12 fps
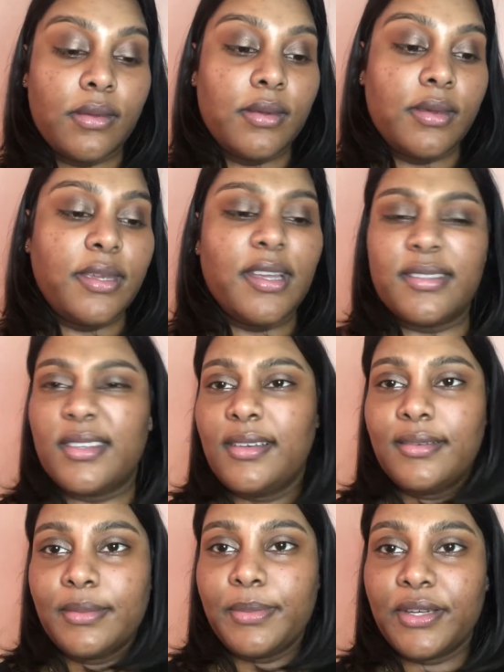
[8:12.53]
Yeah, so it
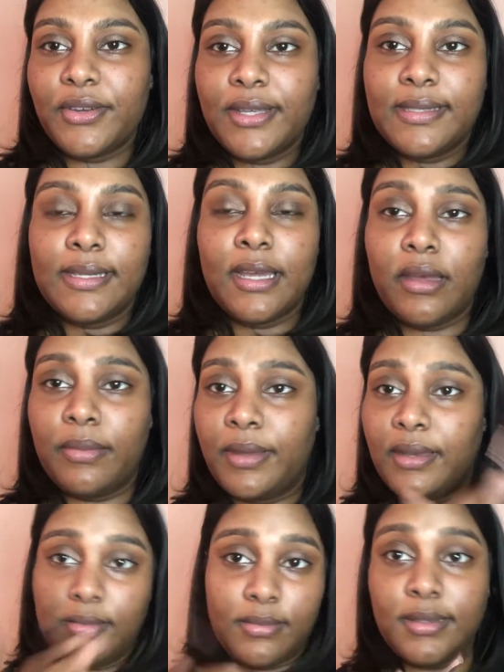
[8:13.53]
looks a bit crazy now,
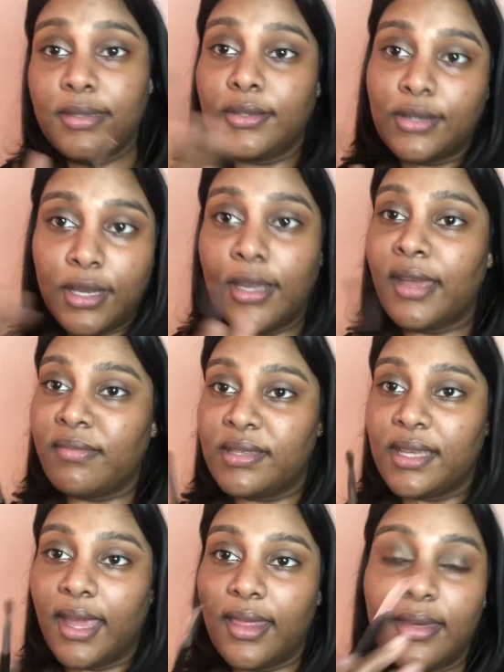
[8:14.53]
but it's gonna come
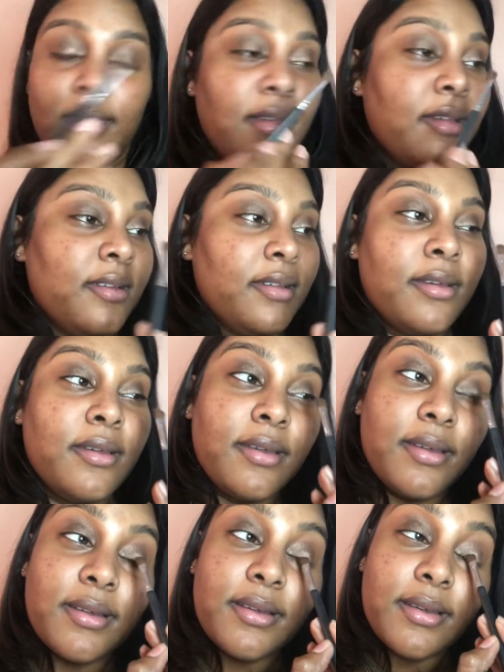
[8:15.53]
together.
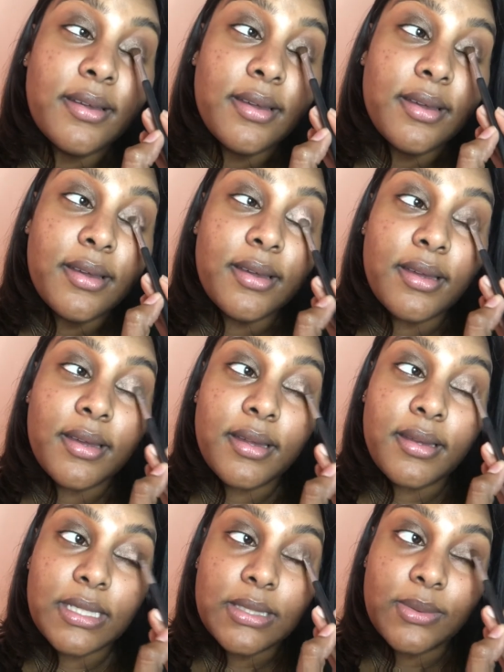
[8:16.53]
And
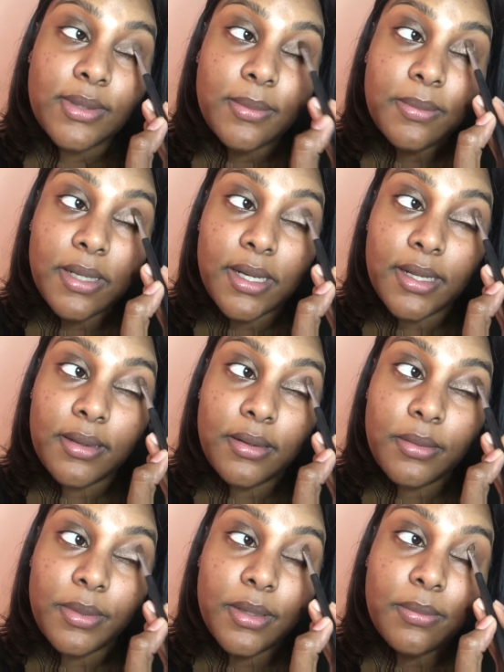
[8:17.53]
I just want to apply a little
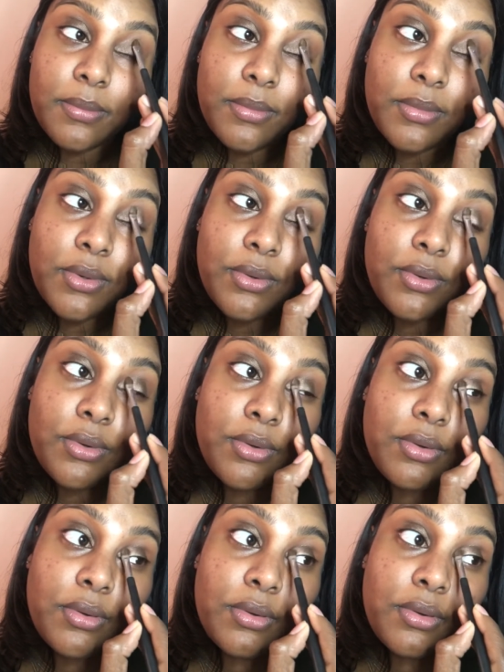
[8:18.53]
bit
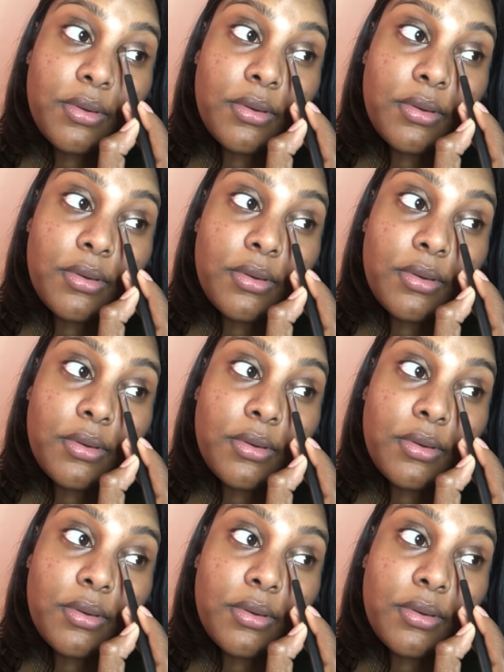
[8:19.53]
more.